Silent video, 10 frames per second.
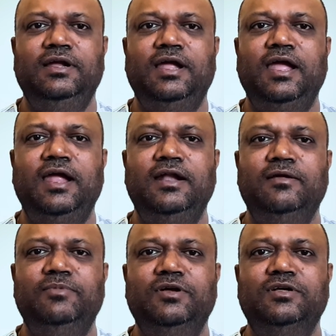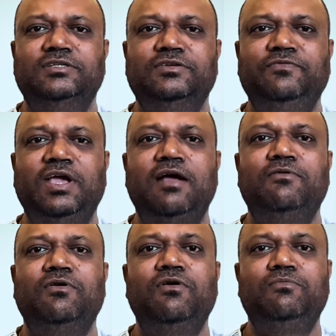And because we have
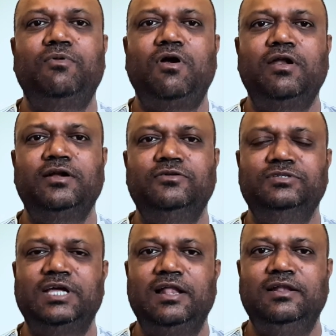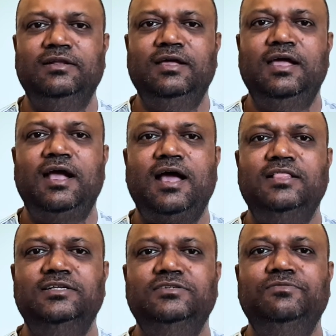our own product to sell,
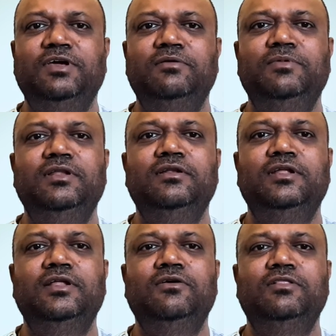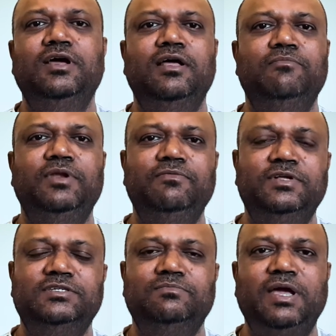others were been,
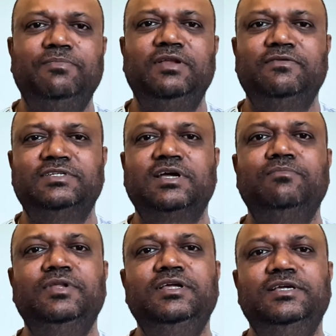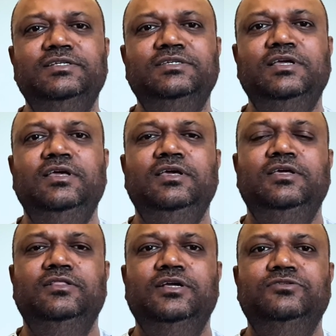my previous companies,
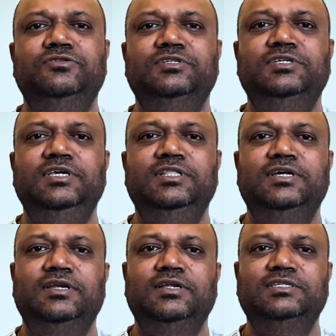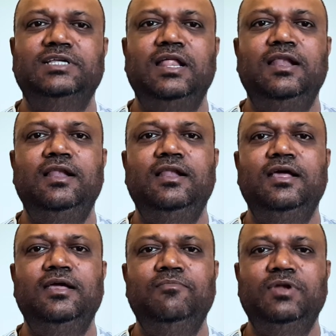they used to either sell,
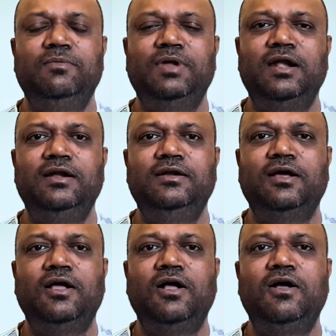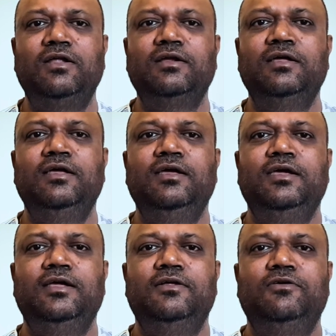implement, or
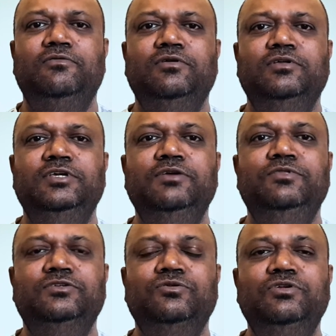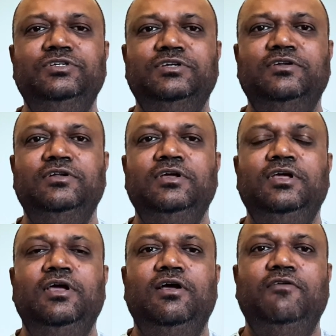give the solution
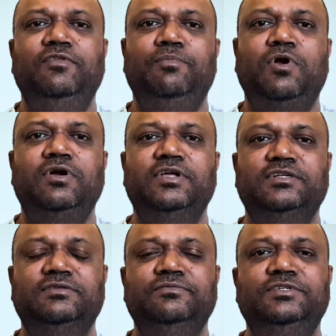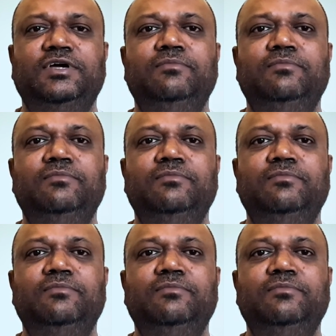of the products which are